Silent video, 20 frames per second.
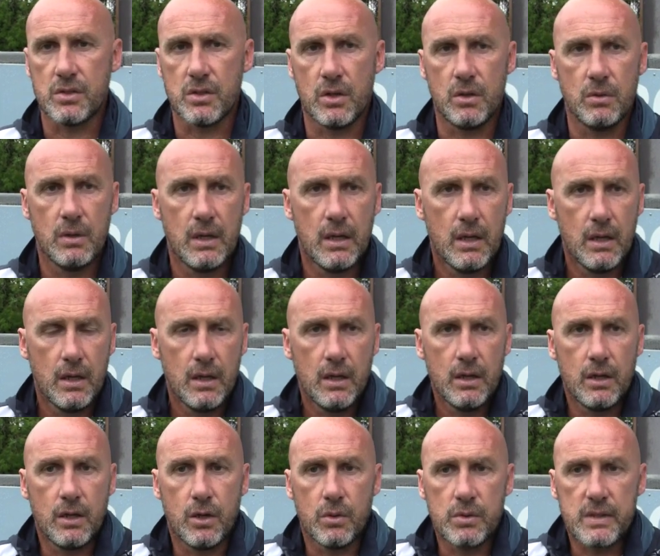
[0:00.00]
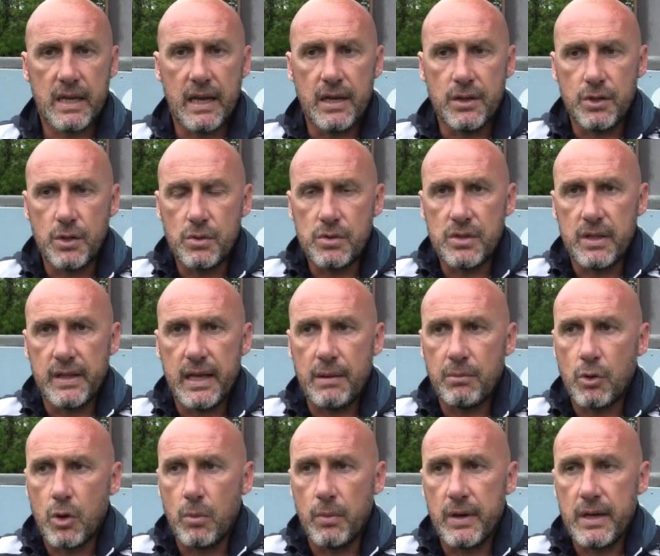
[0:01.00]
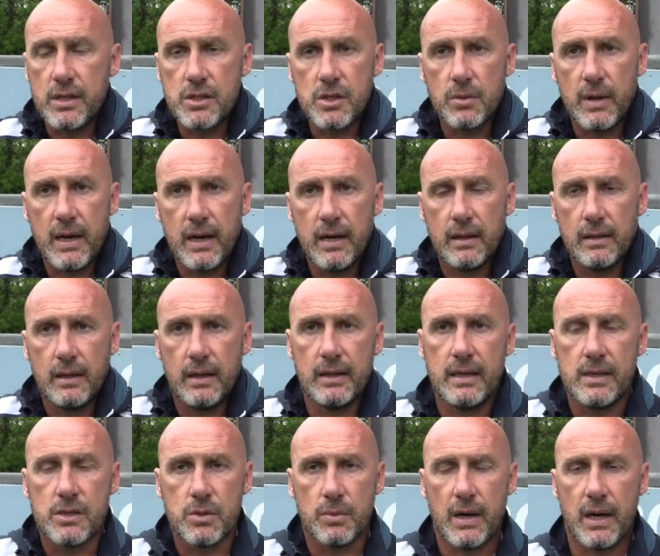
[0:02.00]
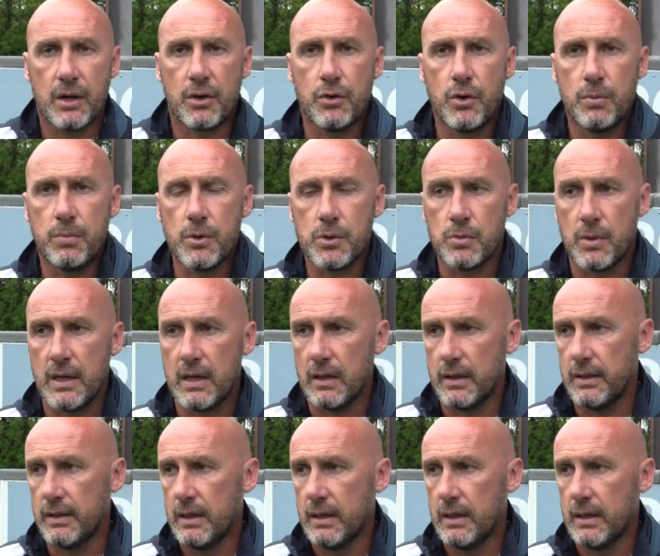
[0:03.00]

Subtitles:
So, you know, it's getting used to them coming into our group as well.